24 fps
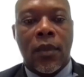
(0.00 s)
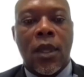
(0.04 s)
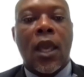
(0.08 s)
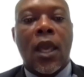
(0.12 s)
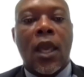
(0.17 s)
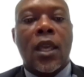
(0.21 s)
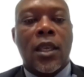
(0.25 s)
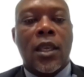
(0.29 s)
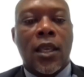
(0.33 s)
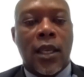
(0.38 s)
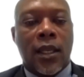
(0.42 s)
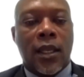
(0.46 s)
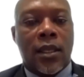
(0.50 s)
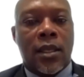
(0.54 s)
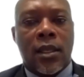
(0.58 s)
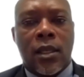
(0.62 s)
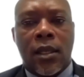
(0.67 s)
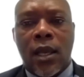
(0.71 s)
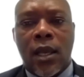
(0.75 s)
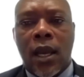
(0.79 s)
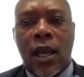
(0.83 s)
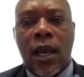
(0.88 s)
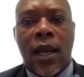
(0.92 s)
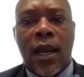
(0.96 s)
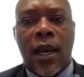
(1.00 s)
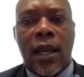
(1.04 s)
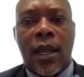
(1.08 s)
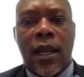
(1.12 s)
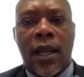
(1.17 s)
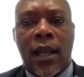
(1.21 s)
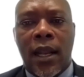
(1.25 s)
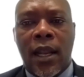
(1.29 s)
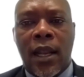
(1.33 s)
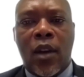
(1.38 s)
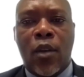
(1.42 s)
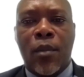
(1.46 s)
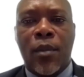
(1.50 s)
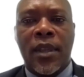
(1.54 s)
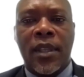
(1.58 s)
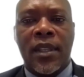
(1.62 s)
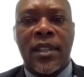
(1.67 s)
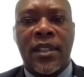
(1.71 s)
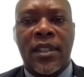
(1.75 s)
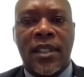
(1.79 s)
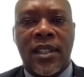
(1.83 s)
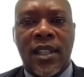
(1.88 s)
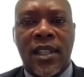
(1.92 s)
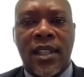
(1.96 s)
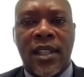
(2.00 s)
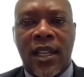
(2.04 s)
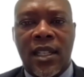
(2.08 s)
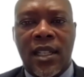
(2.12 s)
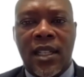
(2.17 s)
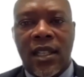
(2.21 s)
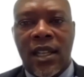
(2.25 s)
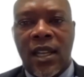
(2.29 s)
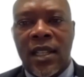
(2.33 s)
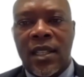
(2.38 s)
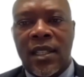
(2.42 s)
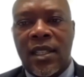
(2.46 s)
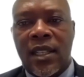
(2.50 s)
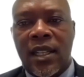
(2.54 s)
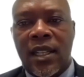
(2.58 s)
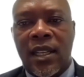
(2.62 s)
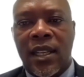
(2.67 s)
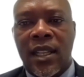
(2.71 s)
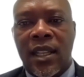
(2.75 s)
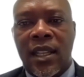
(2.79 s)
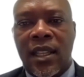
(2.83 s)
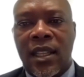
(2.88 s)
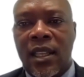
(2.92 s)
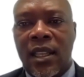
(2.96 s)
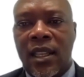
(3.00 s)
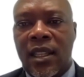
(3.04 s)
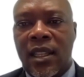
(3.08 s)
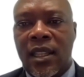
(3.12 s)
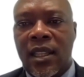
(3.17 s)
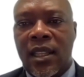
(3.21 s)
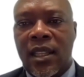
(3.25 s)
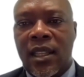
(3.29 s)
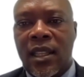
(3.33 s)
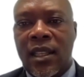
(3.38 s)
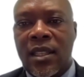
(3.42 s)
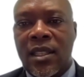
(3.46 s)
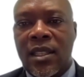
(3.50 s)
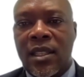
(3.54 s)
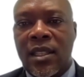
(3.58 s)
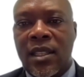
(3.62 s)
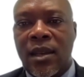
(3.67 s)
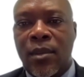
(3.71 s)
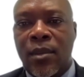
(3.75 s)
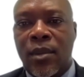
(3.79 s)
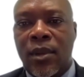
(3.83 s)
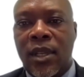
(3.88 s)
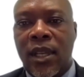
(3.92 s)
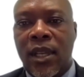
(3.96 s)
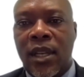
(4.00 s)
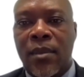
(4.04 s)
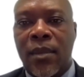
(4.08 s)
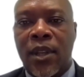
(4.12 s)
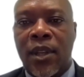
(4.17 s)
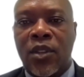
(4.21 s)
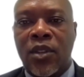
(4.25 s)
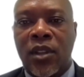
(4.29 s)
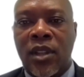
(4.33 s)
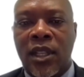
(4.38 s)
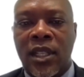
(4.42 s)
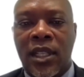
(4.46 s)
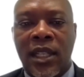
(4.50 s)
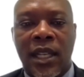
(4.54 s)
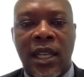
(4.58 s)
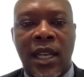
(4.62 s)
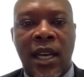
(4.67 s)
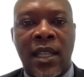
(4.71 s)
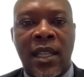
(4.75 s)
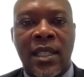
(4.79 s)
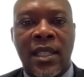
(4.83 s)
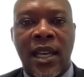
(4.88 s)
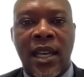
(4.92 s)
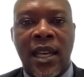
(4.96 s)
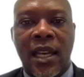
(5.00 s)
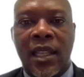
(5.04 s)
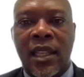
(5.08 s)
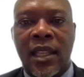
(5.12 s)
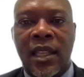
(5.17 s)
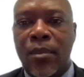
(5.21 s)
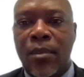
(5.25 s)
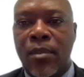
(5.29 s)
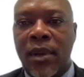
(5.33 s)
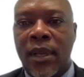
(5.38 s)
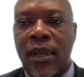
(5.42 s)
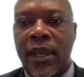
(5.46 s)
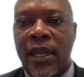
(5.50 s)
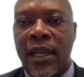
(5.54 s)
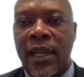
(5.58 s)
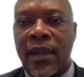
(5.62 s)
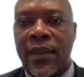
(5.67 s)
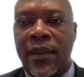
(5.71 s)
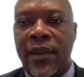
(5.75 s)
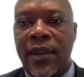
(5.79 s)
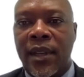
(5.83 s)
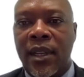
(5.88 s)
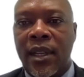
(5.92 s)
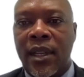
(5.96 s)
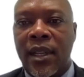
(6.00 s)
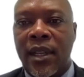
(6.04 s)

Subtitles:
Yes. Allow me start answering. I think there's somebody had mentioned that I'll answer in the plenary.